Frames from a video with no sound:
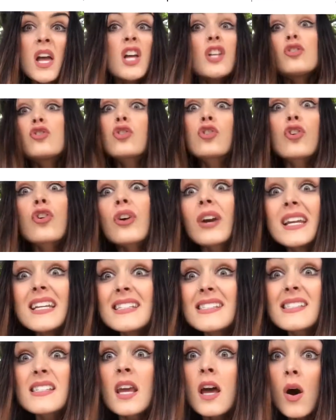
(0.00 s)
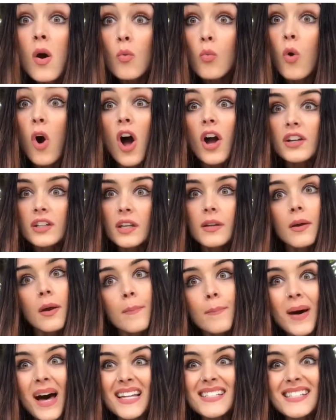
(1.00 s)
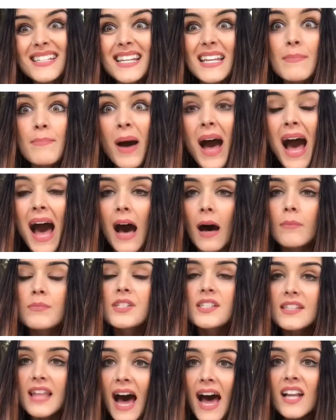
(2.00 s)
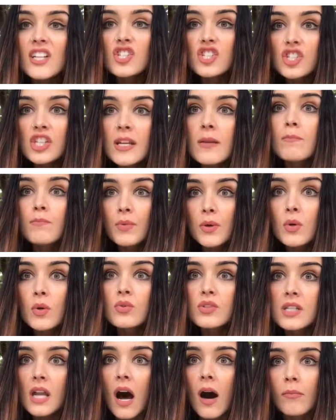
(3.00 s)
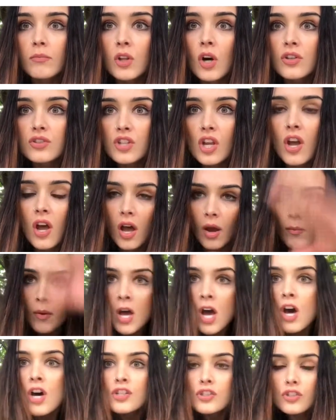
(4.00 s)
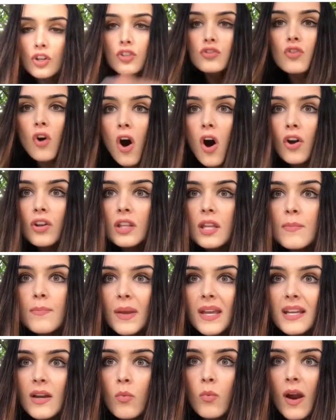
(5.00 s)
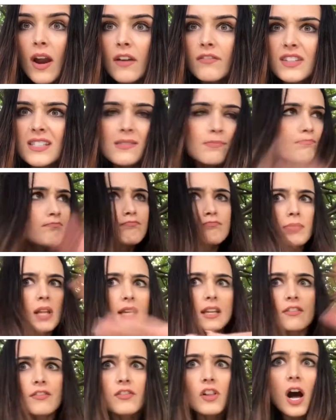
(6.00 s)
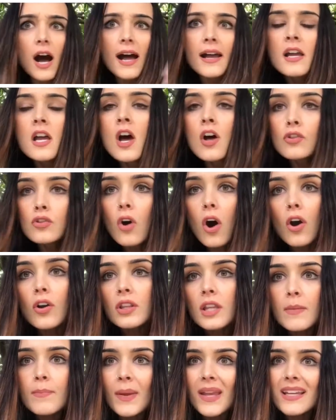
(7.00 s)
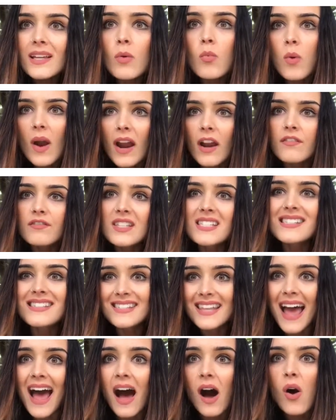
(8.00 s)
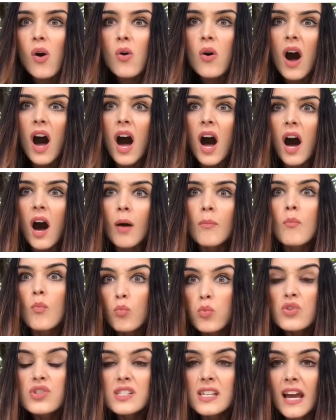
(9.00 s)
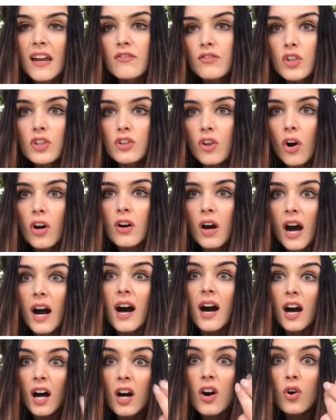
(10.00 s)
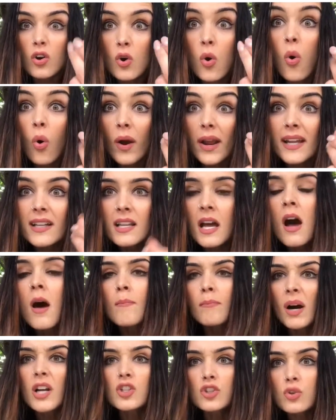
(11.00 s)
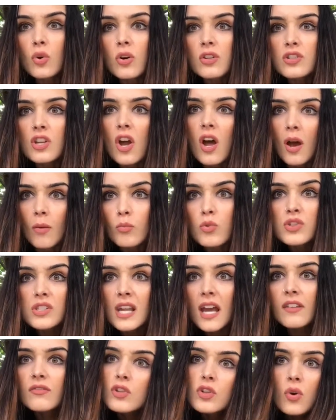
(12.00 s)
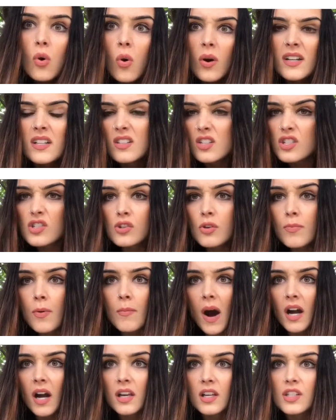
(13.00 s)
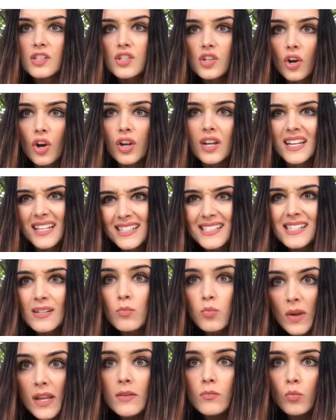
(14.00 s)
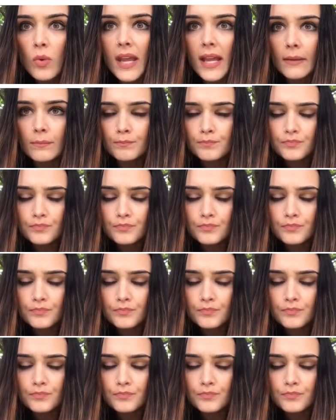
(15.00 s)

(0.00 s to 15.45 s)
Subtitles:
decreased work capacity perhaps, that shit builds up long term. So not only being aware of this bloody fly. Not only being aware of this now will save you long coin, but short term will save you coin in the supermarket. So it's a win-win.